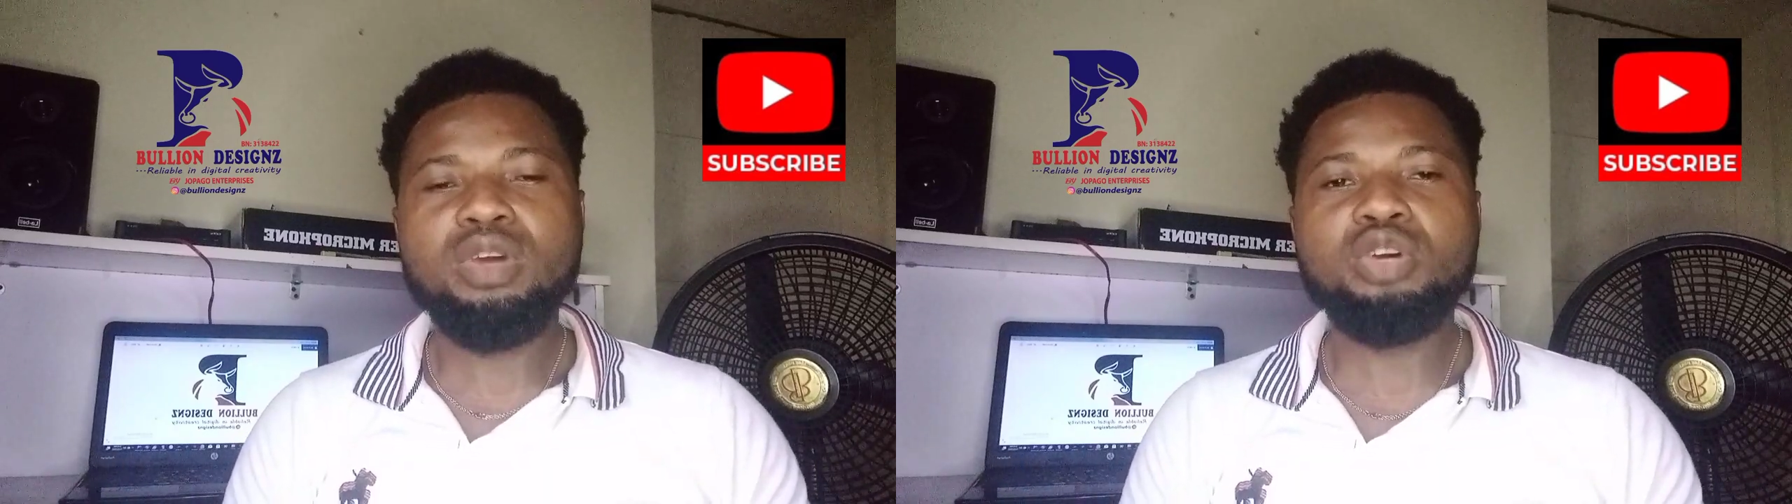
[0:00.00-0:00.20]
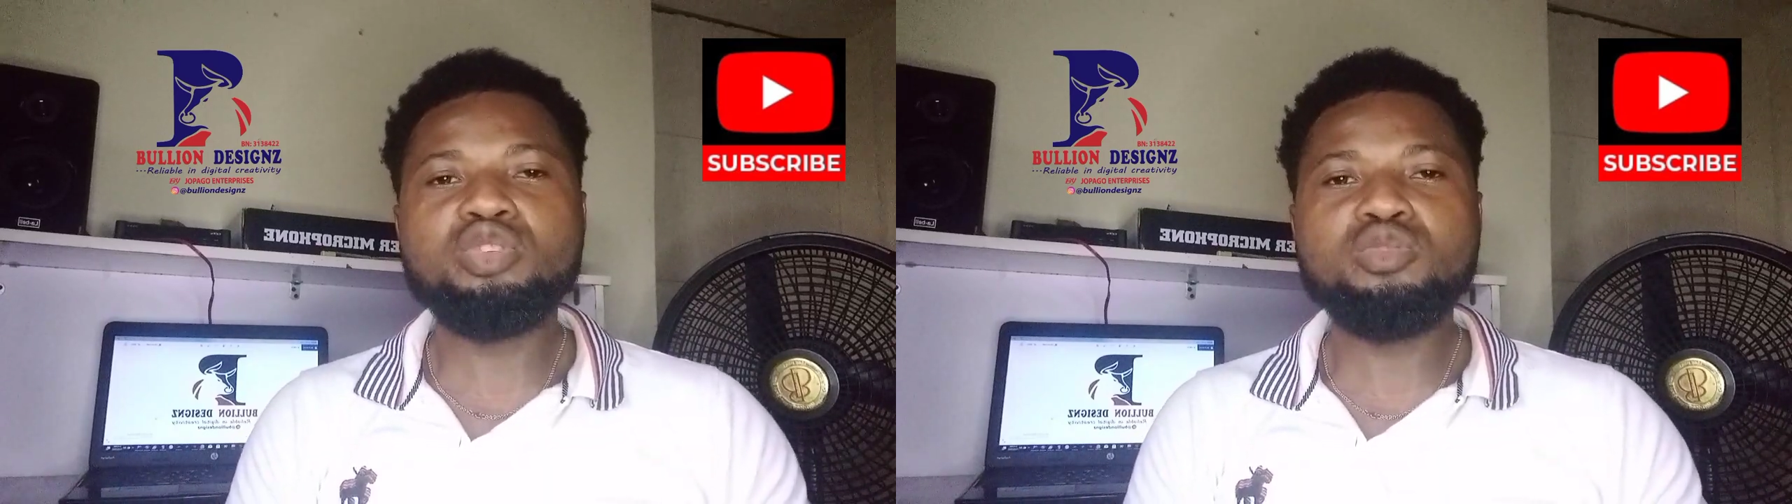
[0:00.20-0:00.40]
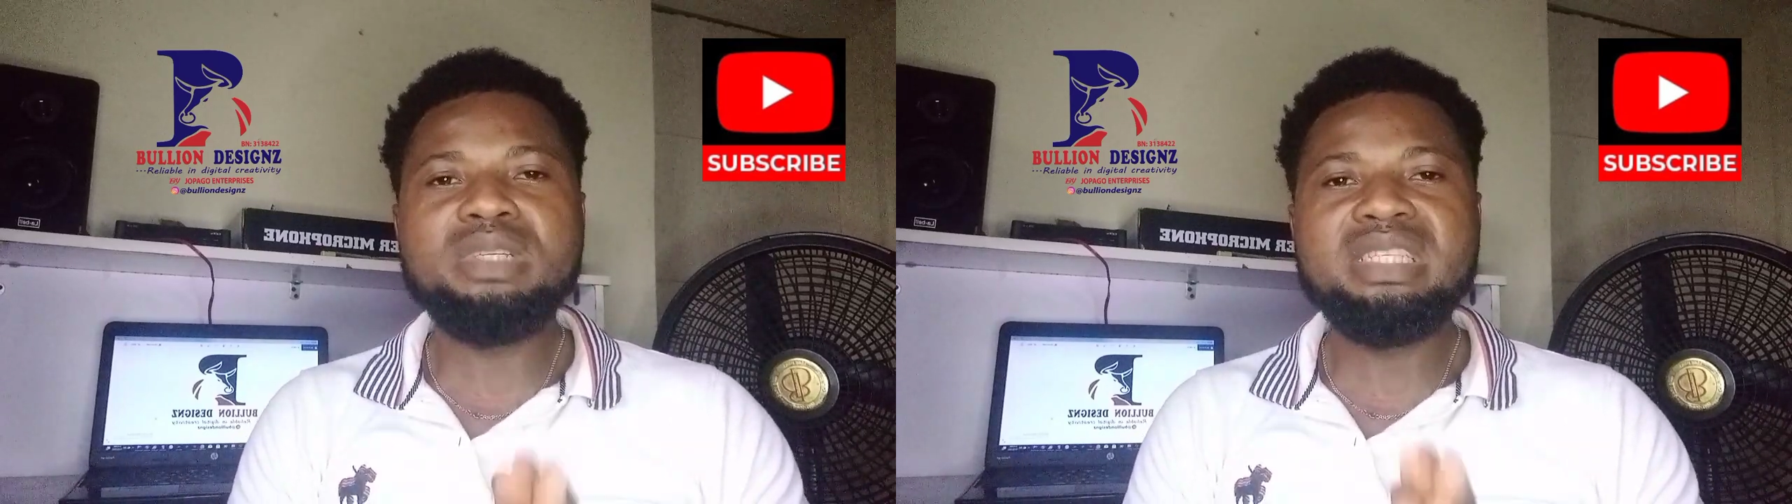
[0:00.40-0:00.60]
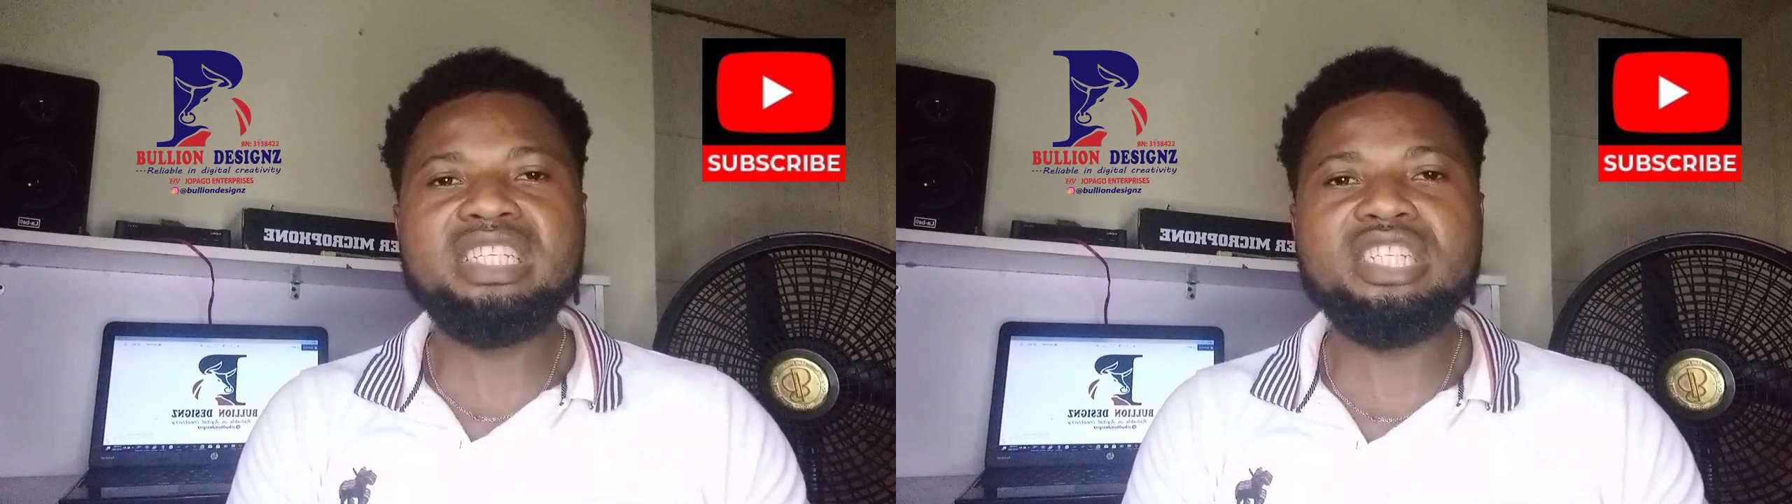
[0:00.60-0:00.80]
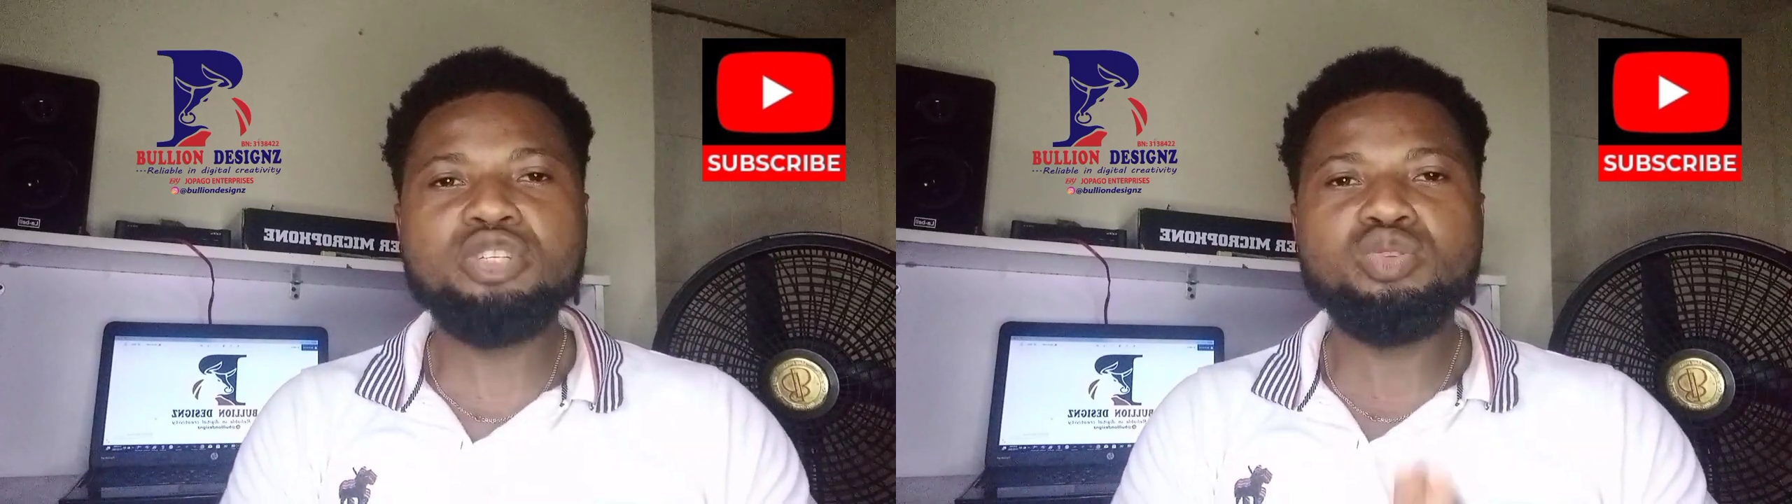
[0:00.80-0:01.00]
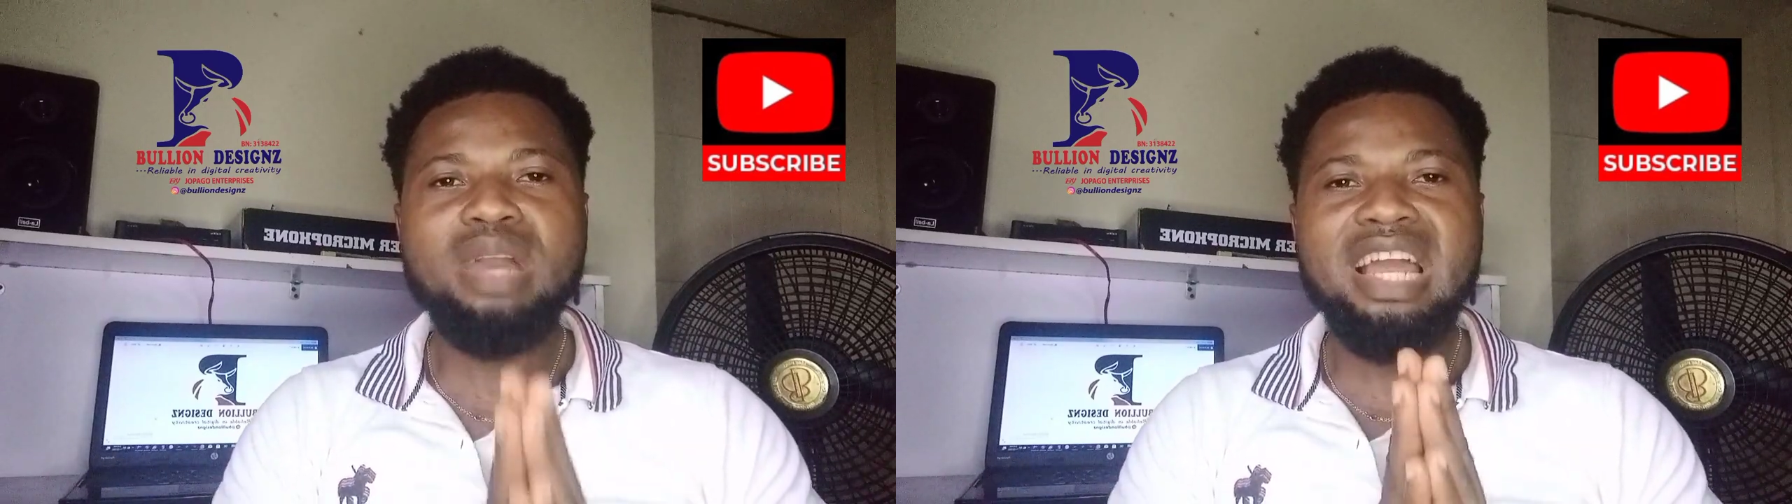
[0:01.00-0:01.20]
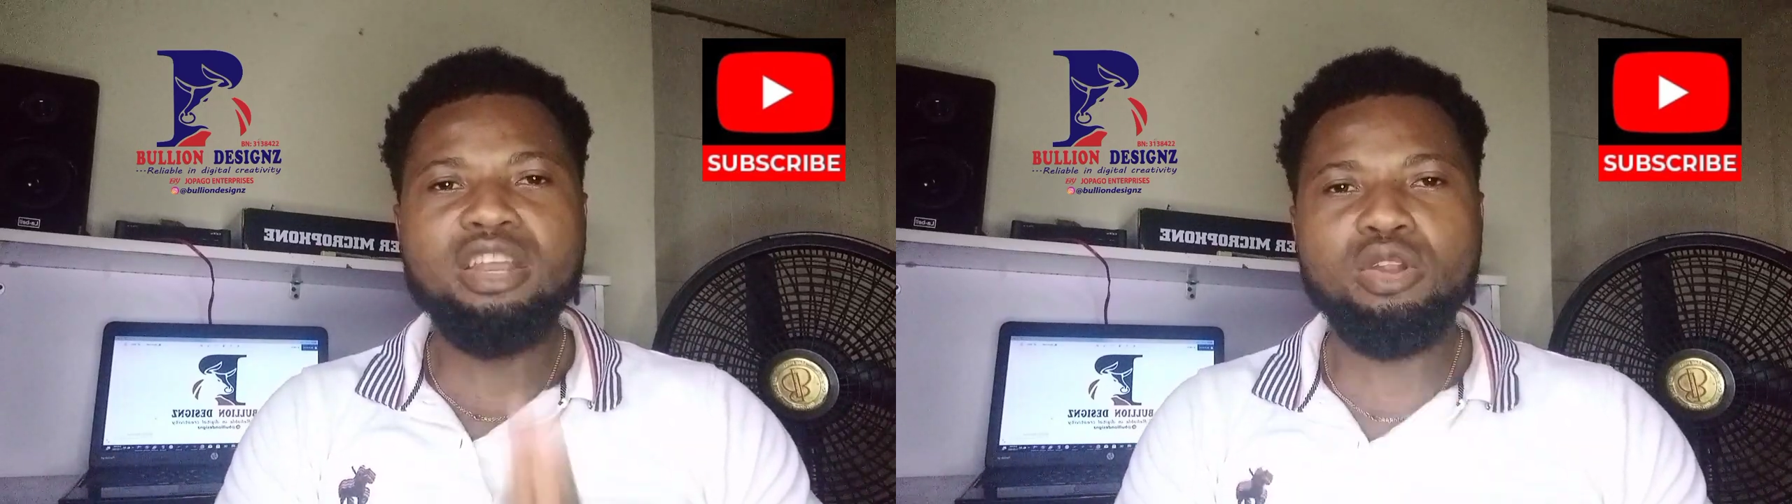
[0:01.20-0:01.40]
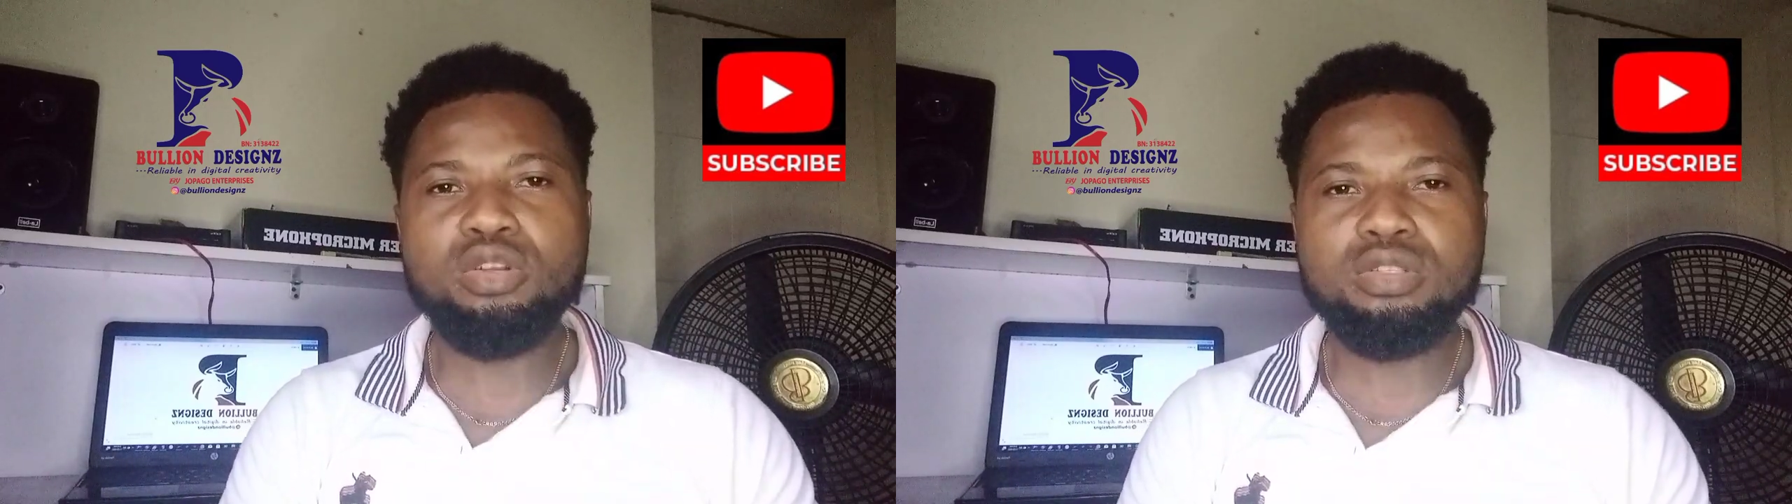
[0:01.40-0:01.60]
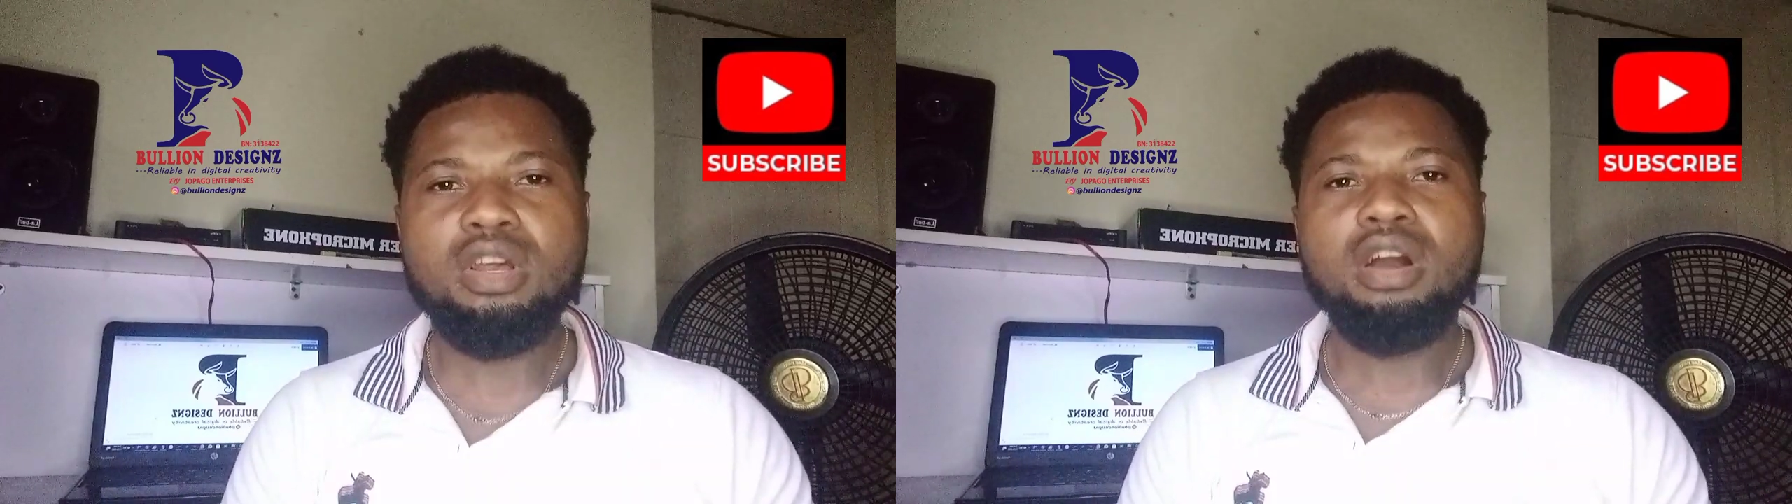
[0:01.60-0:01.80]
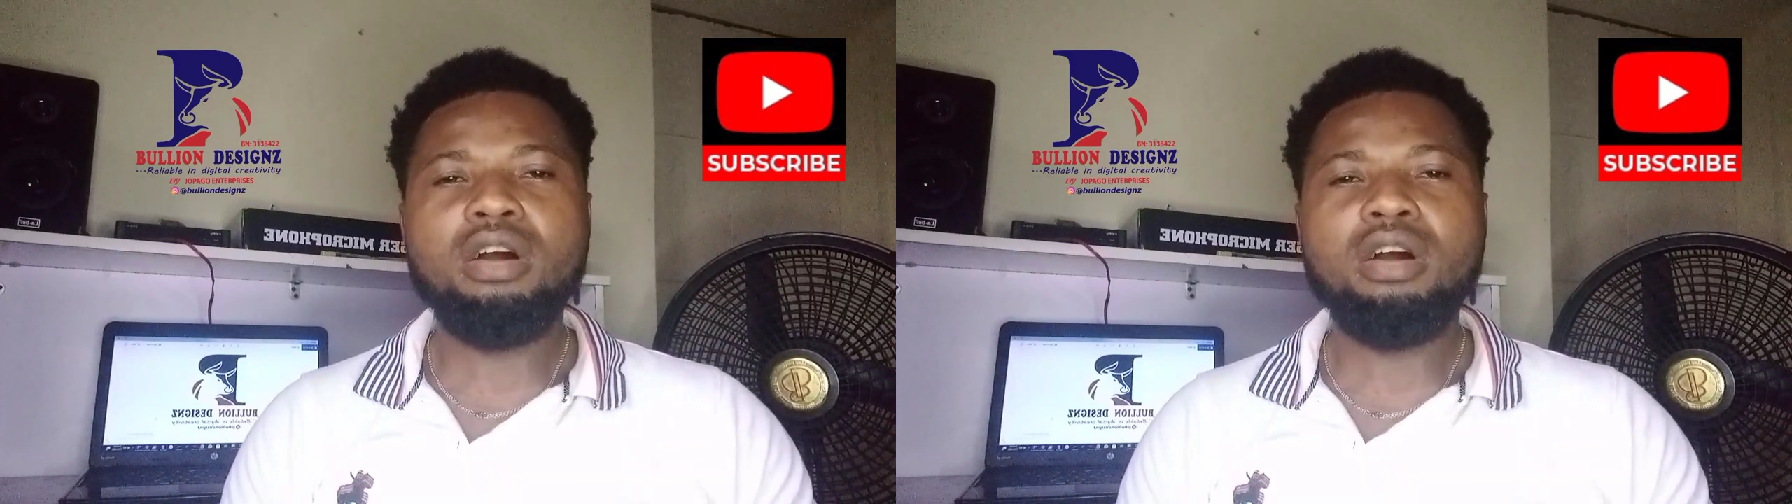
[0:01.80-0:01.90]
We are going to be teaching you a lot